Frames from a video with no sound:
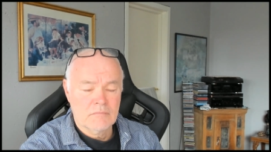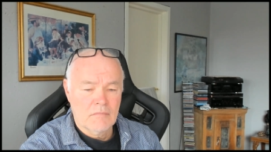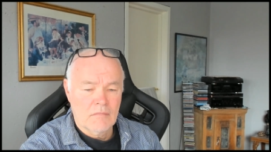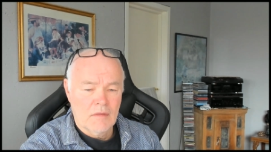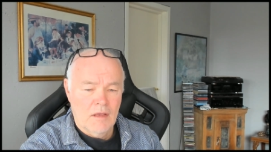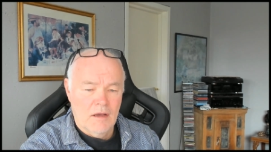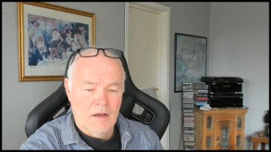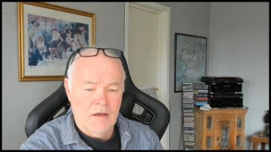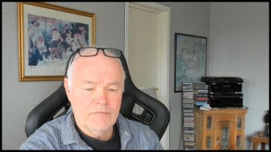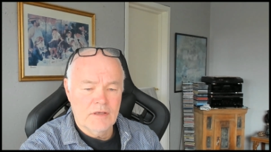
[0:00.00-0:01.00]
after
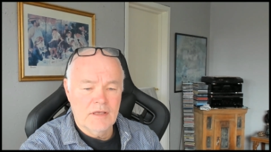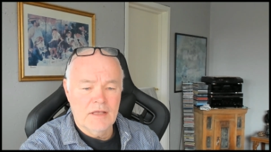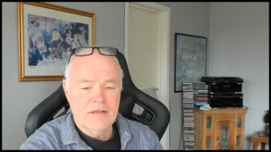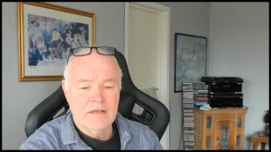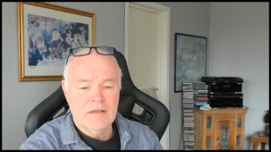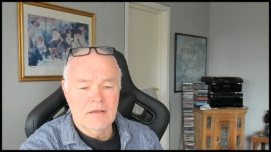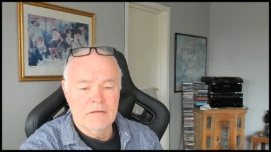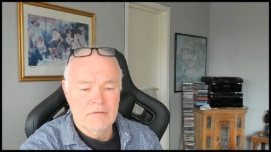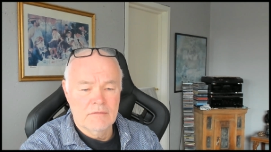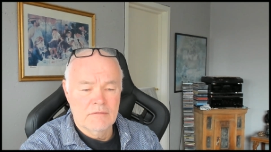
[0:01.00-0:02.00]
getting
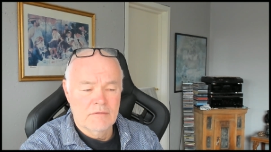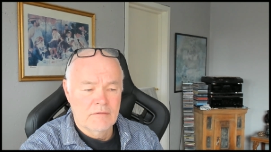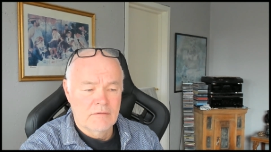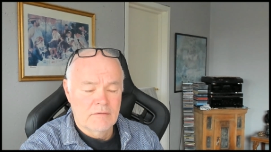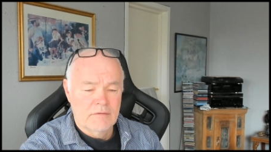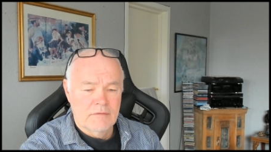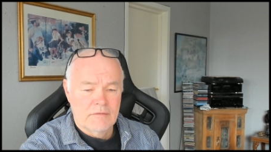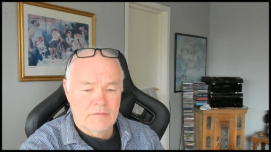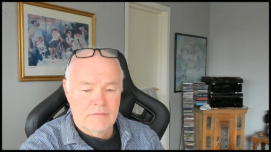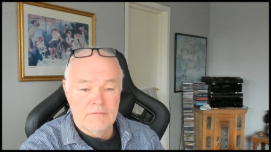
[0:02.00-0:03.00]

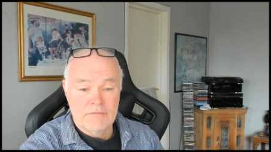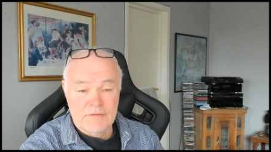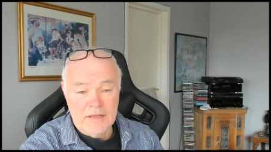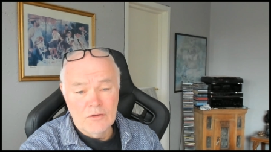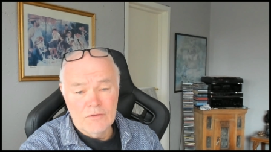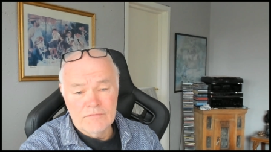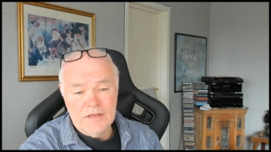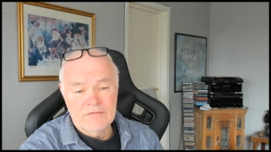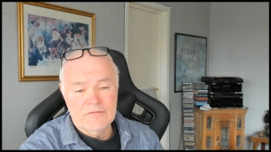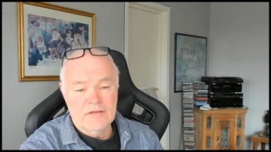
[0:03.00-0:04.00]
rid of this
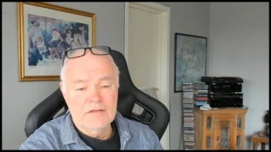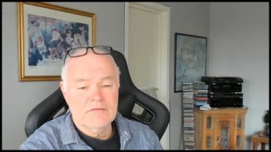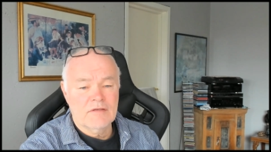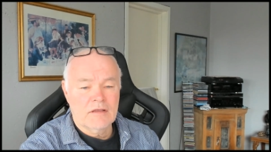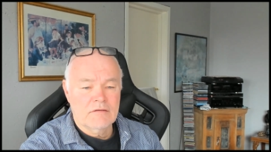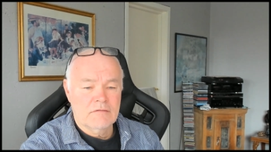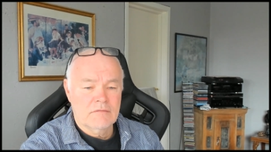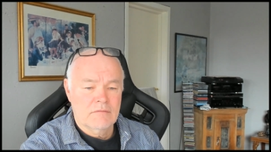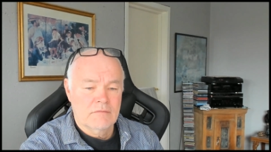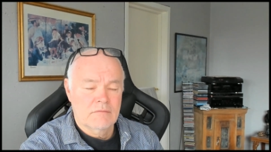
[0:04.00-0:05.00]
insect
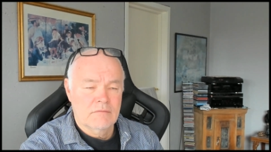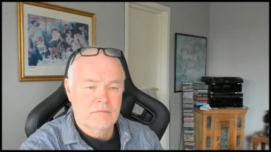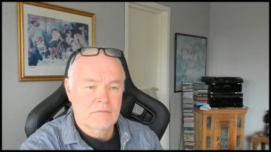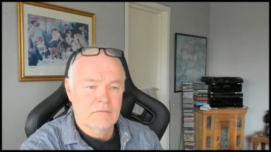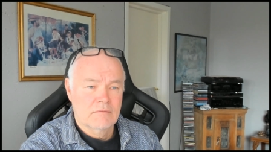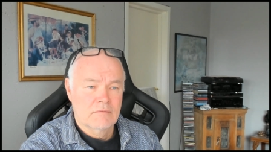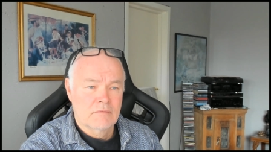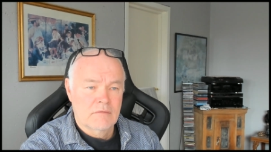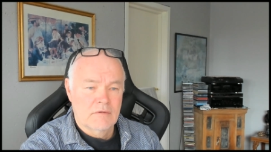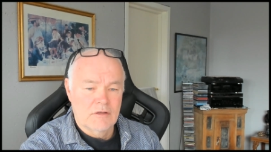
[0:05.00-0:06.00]

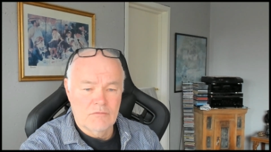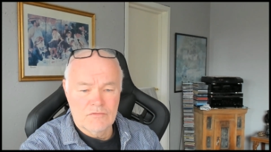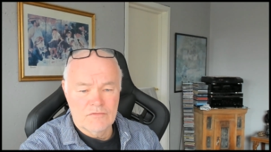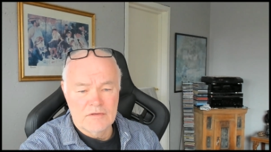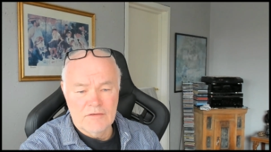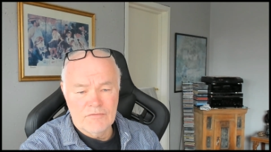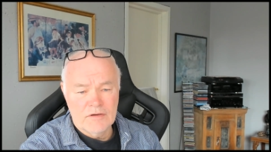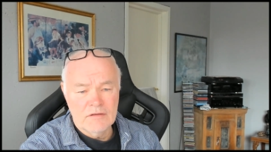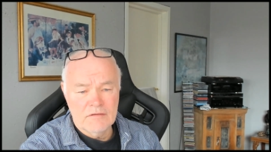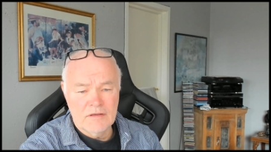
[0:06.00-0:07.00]
it was different
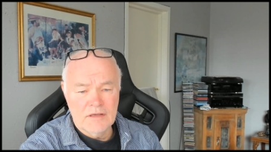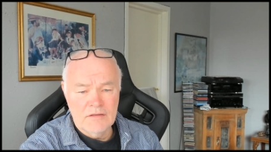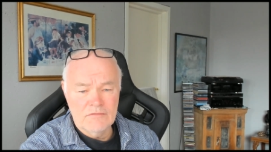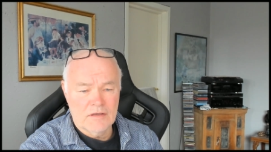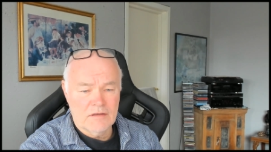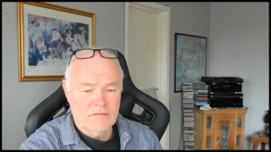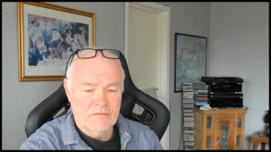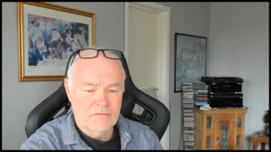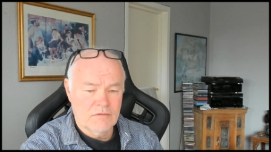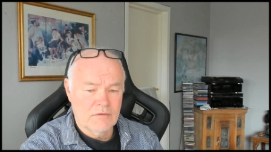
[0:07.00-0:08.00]
insects
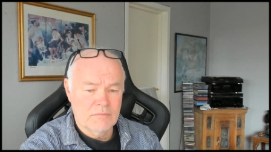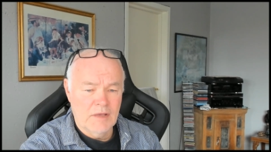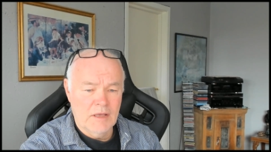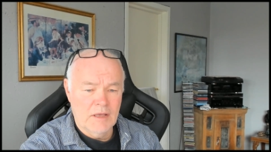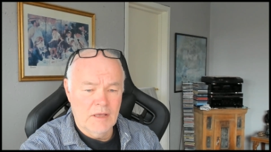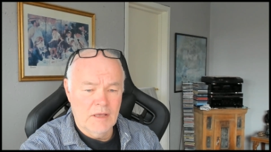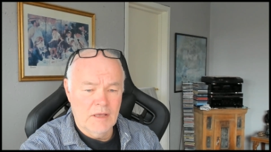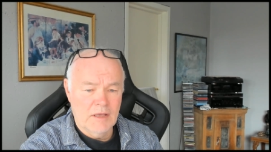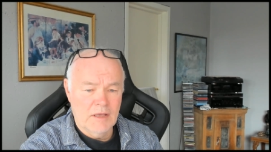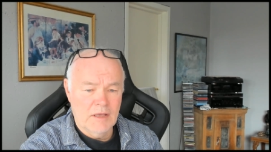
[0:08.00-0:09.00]
so maybe it was
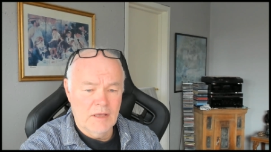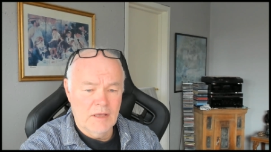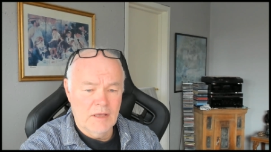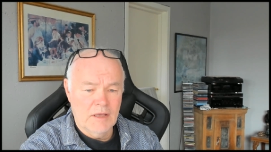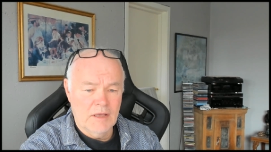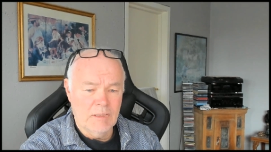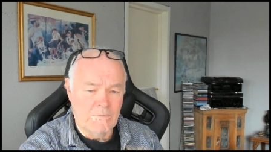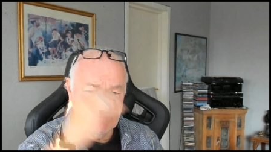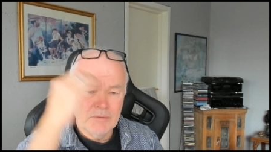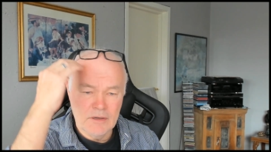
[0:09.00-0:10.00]
people
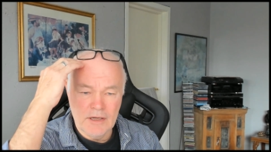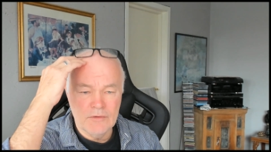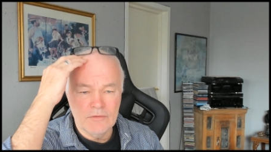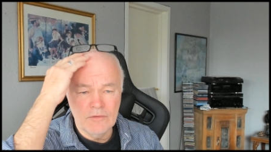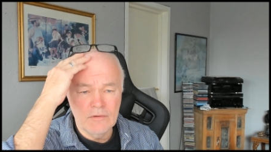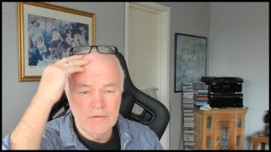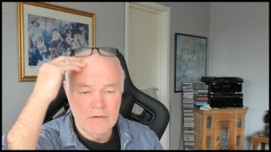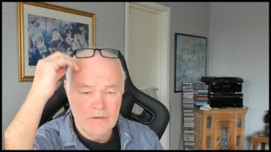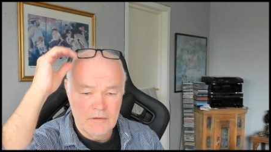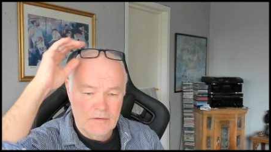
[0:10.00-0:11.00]
i don't know
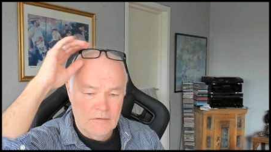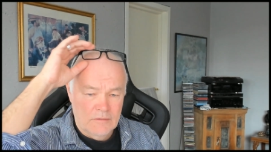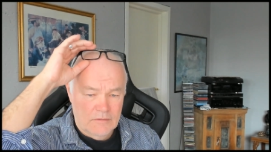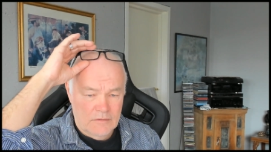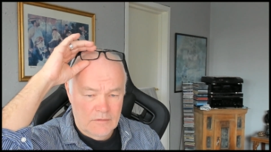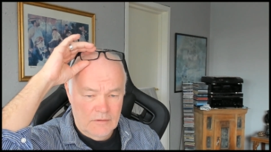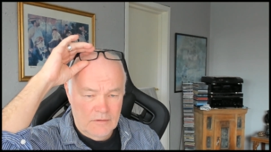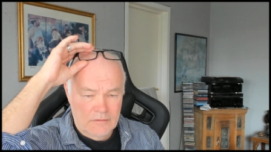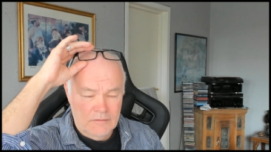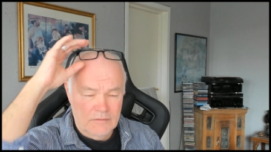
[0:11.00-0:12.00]
uh,
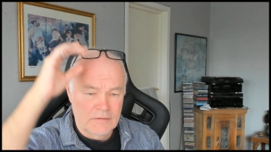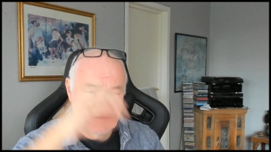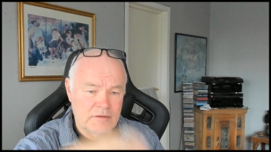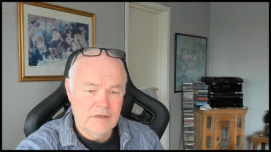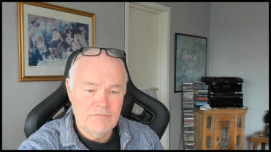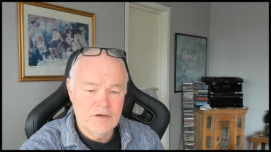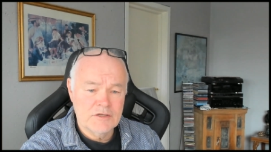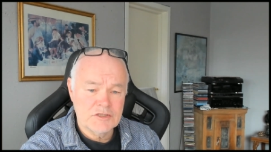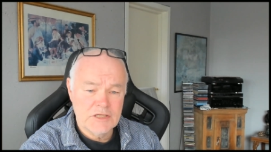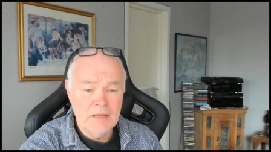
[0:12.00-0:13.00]
in different
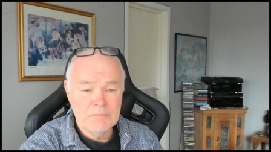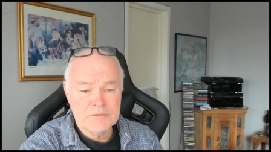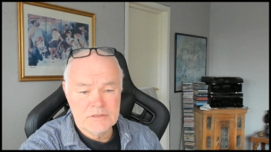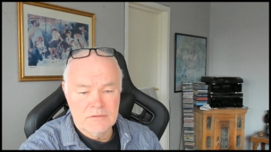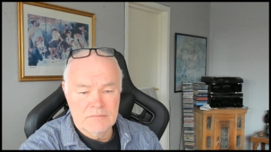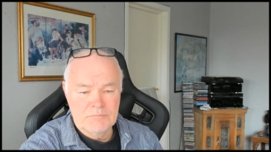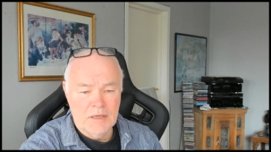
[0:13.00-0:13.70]
shapes people